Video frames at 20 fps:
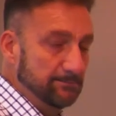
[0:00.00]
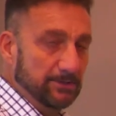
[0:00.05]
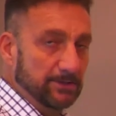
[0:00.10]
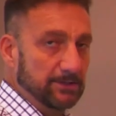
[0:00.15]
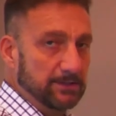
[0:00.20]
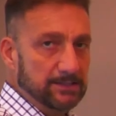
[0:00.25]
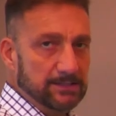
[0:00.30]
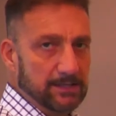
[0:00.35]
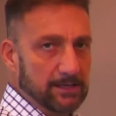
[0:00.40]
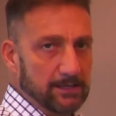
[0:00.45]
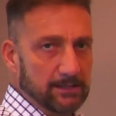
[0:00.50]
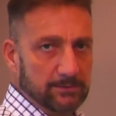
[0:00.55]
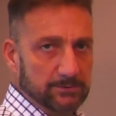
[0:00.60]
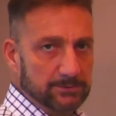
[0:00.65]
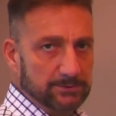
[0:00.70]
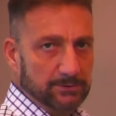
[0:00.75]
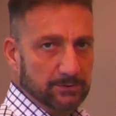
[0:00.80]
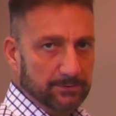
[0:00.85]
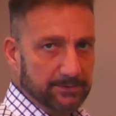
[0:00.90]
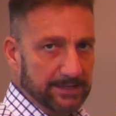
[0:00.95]
million or
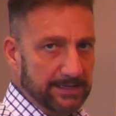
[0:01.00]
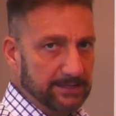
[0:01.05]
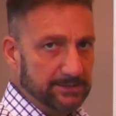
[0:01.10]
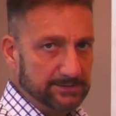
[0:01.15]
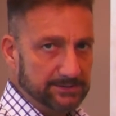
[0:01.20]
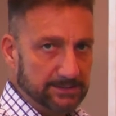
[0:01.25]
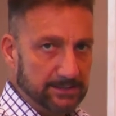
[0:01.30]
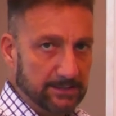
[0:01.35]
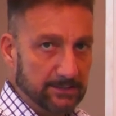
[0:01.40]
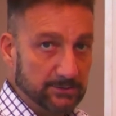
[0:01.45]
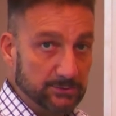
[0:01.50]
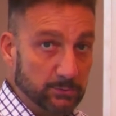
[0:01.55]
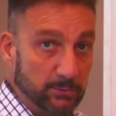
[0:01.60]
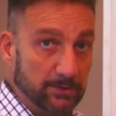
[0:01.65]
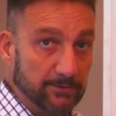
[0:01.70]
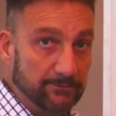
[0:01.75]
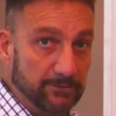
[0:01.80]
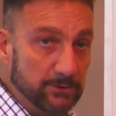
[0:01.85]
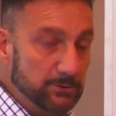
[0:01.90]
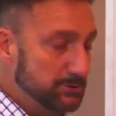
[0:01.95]
$1,000,
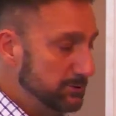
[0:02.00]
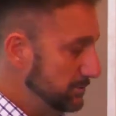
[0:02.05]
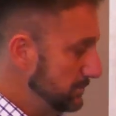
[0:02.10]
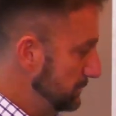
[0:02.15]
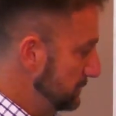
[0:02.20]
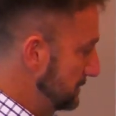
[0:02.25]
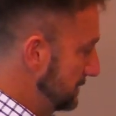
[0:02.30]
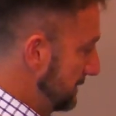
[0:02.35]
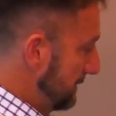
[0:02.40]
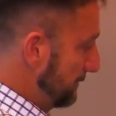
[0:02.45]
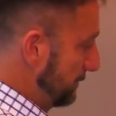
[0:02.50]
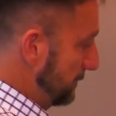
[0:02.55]
whatever you choose,